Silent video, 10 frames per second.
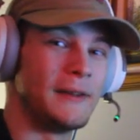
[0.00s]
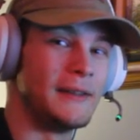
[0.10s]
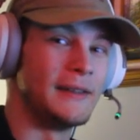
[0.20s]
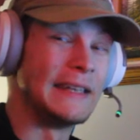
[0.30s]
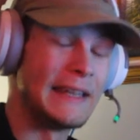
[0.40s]

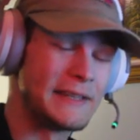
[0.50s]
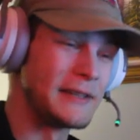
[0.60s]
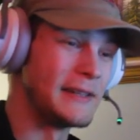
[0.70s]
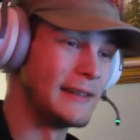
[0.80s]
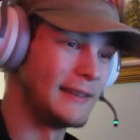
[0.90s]
the
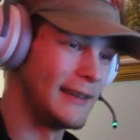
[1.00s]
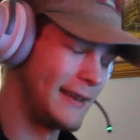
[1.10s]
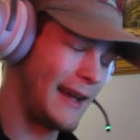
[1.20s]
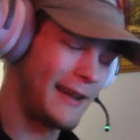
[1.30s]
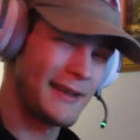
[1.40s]
Disney,
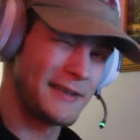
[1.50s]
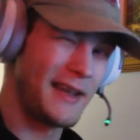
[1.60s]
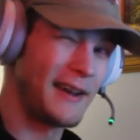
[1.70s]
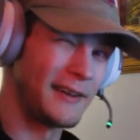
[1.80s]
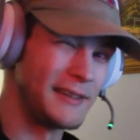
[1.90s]
that I guess
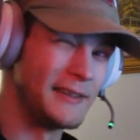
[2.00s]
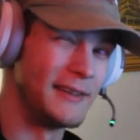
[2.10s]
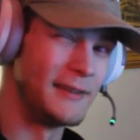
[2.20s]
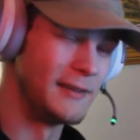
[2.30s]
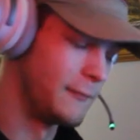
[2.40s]
technically
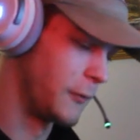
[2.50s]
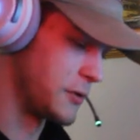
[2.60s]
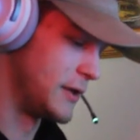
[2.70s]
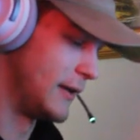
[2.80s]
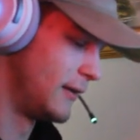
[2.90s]
the
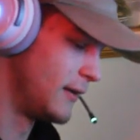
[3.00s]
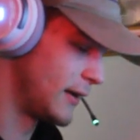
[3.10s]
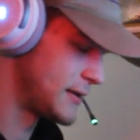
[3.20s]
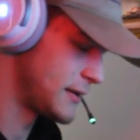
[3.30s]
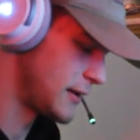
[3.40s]
first.
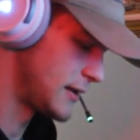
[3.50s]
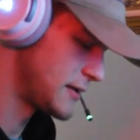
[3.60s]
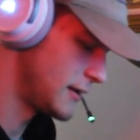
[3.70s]
Is this a Disney